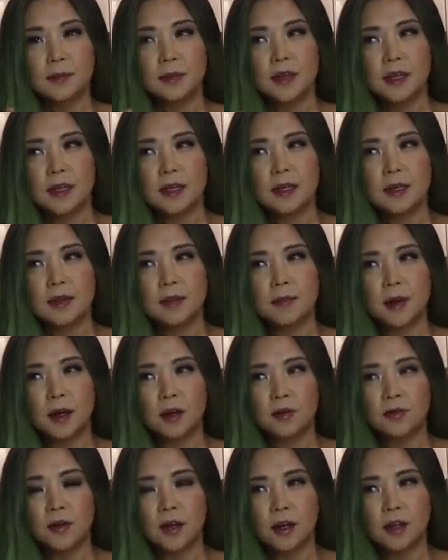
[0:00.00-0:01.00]
the
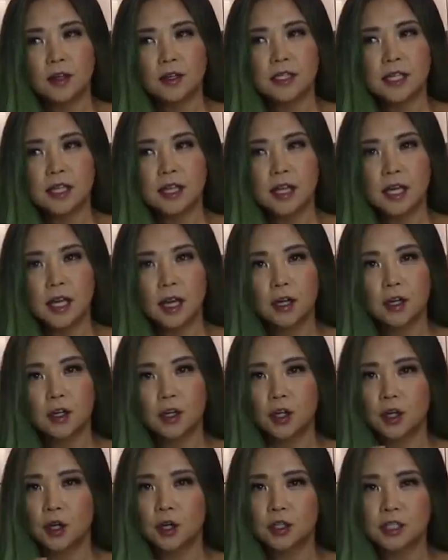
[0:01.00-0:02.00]
Butterfingers, I think I could
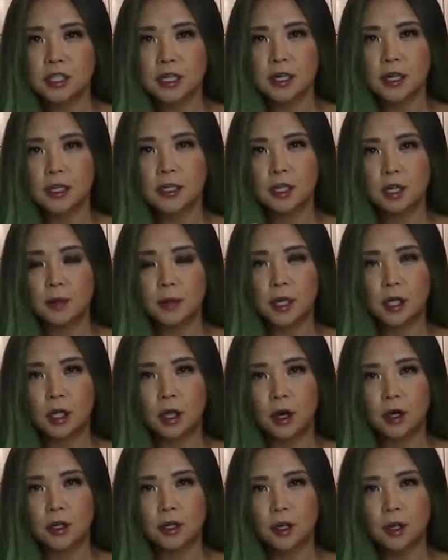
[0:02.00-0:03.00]
have cooked it a little bit
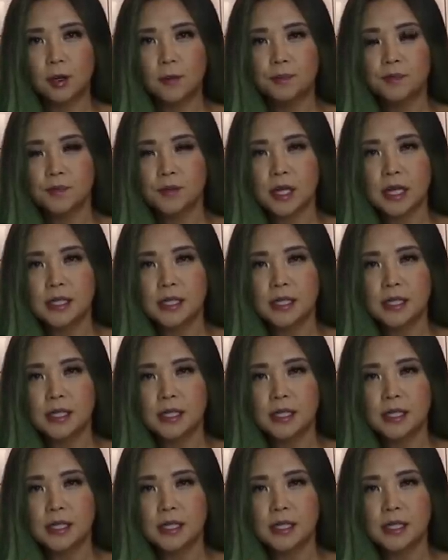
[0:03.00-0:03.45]
longer.